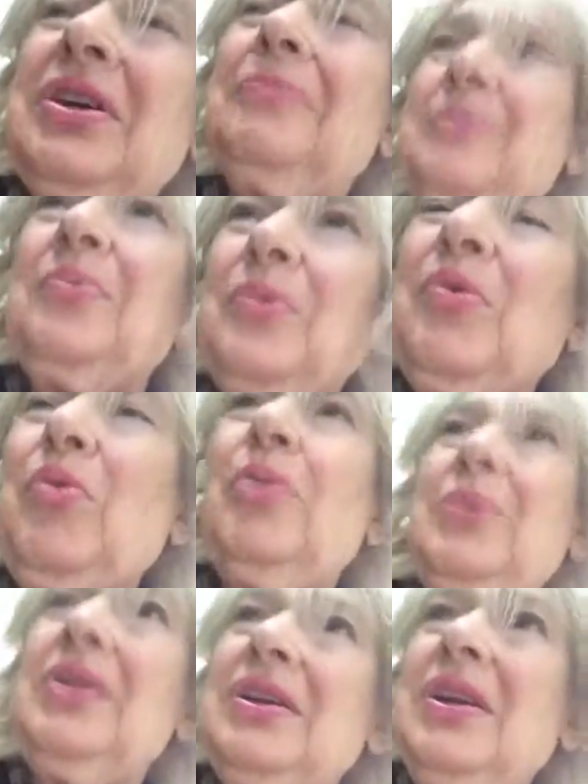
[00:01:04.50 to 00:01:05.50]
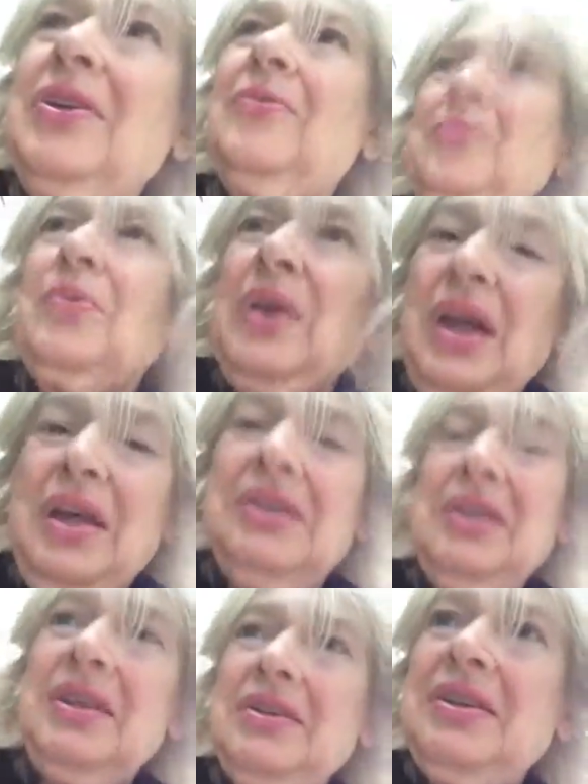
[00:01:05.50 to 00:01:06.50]
a woman,
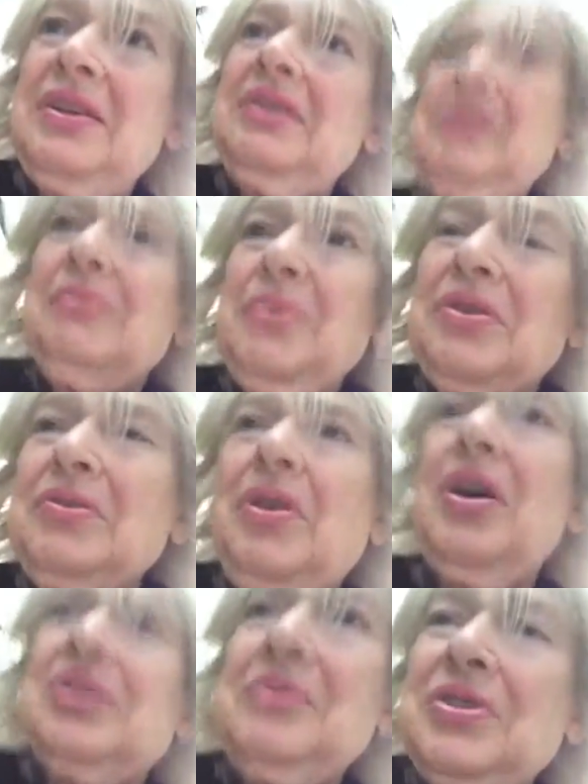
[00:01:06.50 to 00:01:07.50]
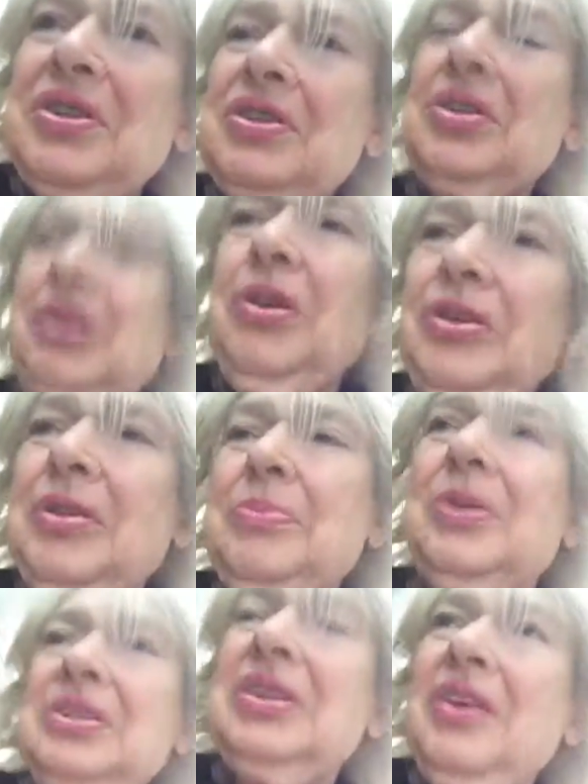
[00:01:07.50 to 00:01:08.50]
and then because it was a security
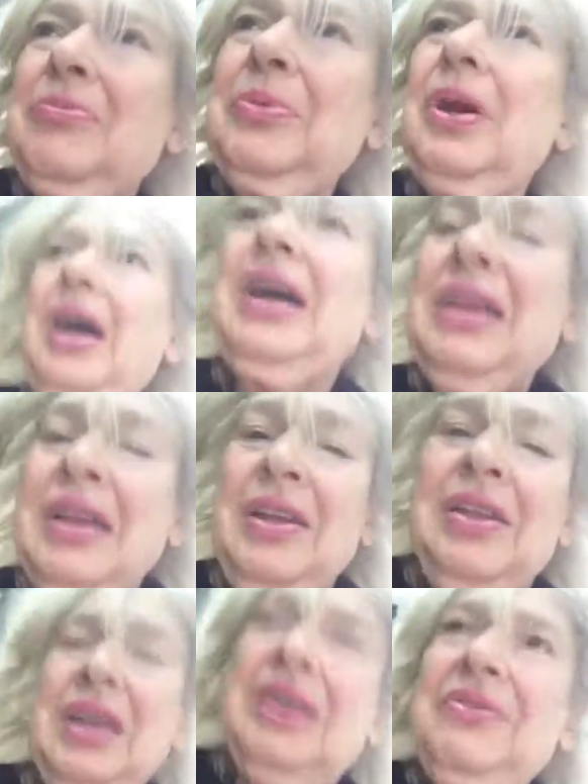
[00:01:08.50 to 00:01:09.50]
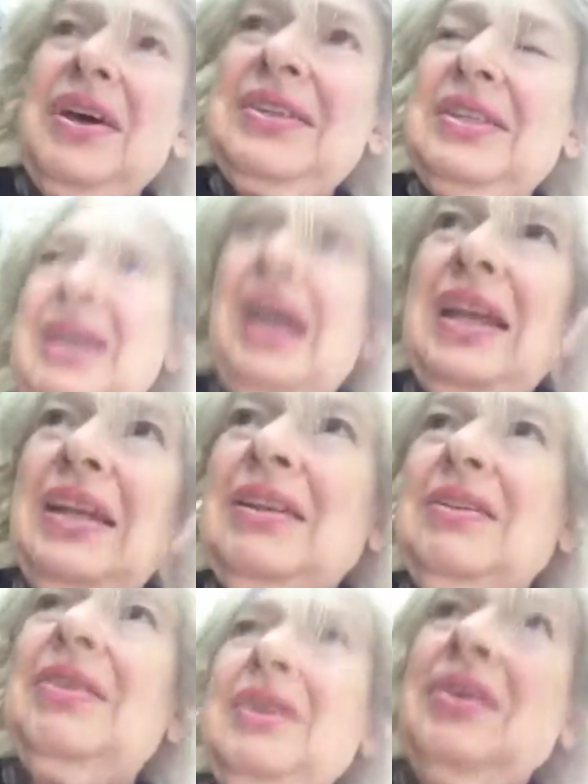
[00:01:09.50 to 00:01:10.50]
breach, the FBI investigated,